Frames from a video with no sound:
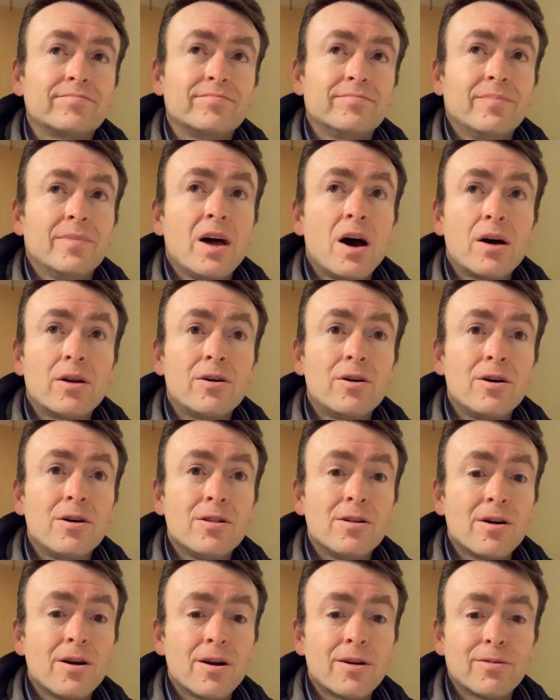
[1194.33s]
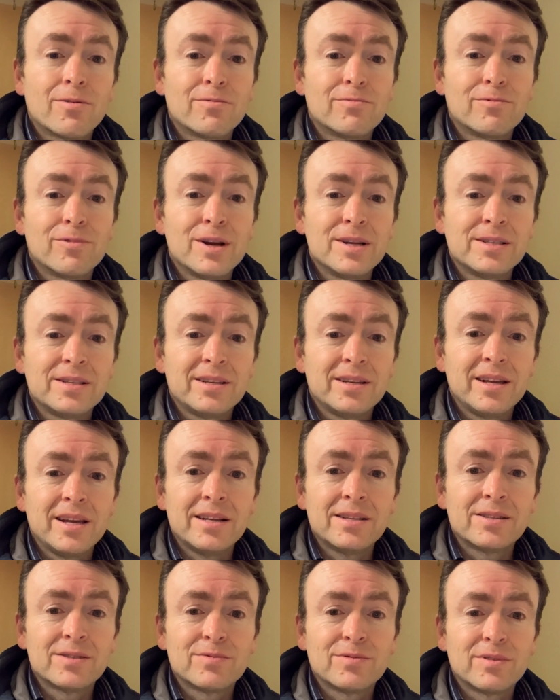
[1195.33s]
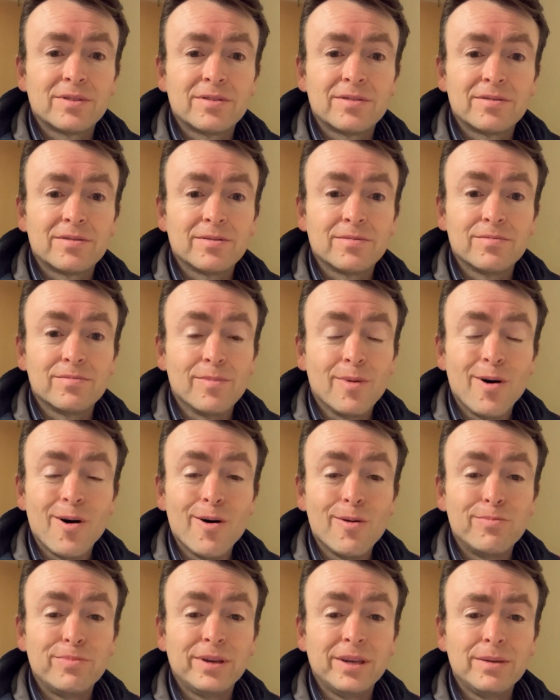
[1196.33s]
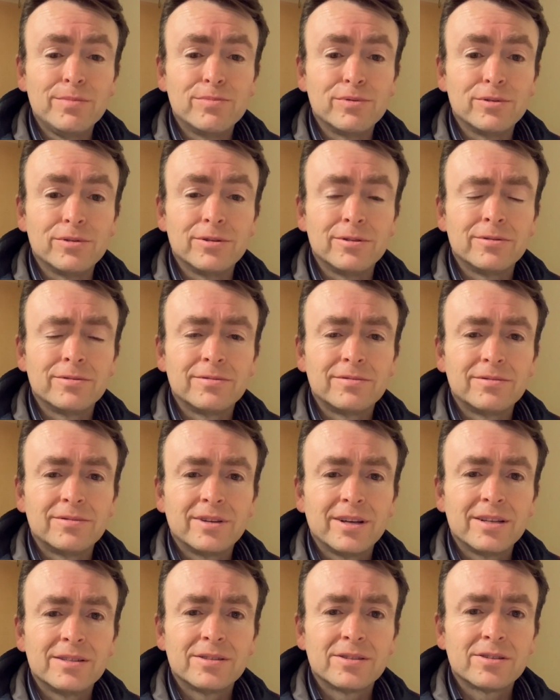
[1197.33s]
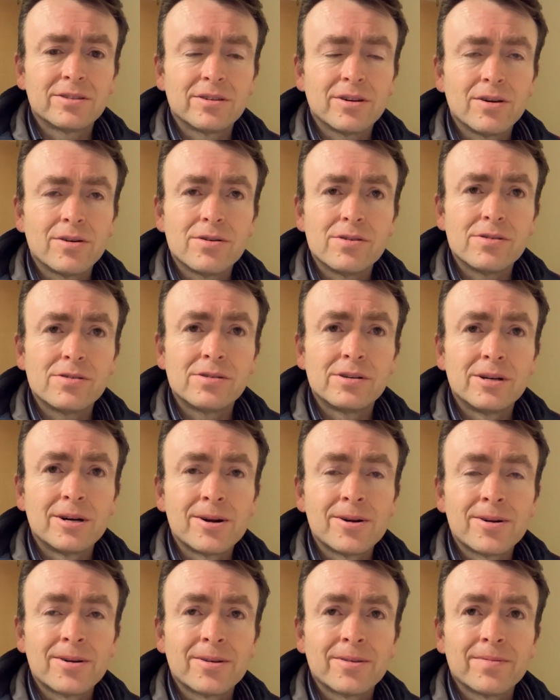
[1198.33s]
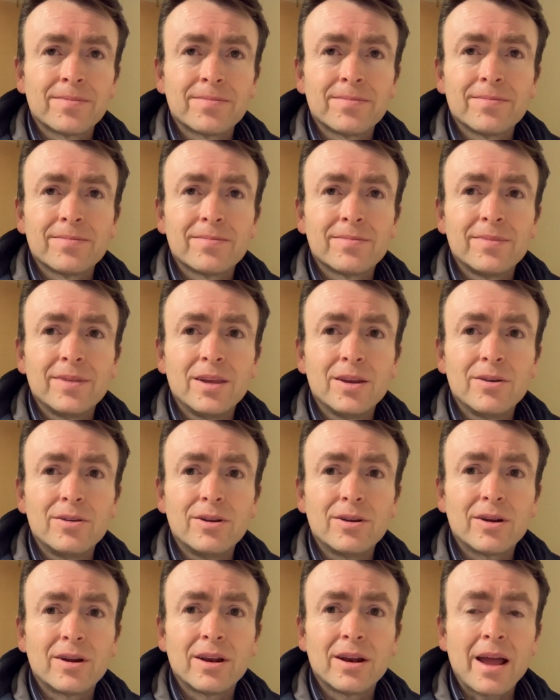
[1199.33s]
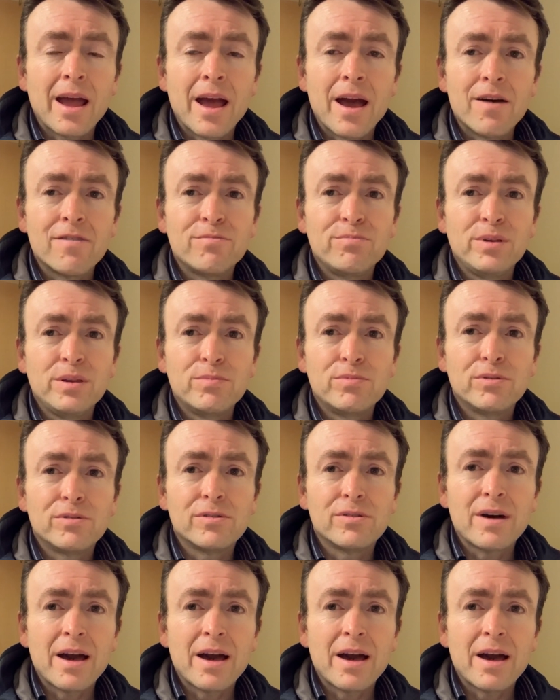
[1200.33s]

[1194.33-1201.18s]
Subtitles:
Not all art resonates with all people. And so, you know, you're going to have people